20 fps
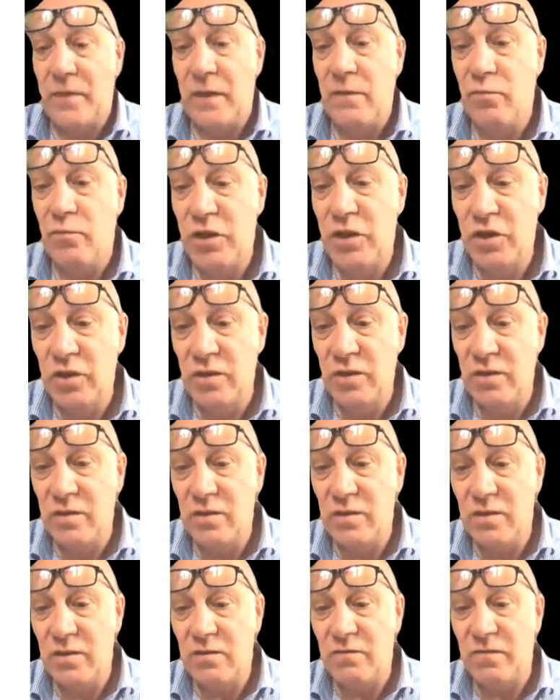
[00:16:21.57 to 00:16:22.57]
and we
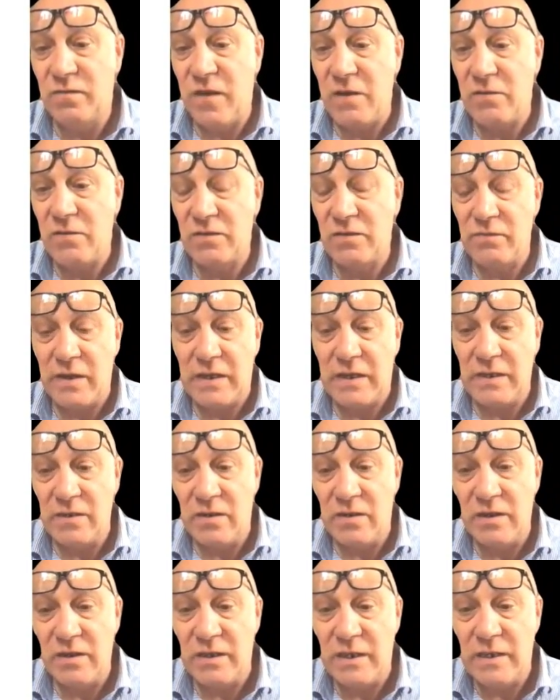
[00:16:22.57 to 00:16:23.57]
shouldn't fail to
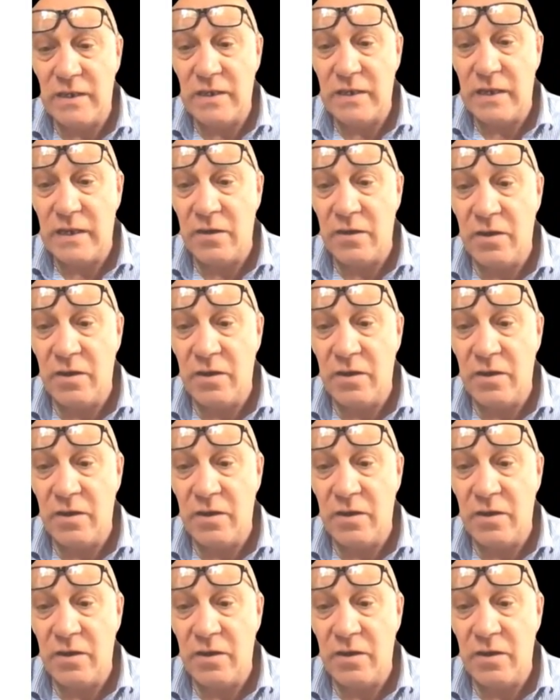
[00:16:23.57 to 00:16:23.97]
recognise it.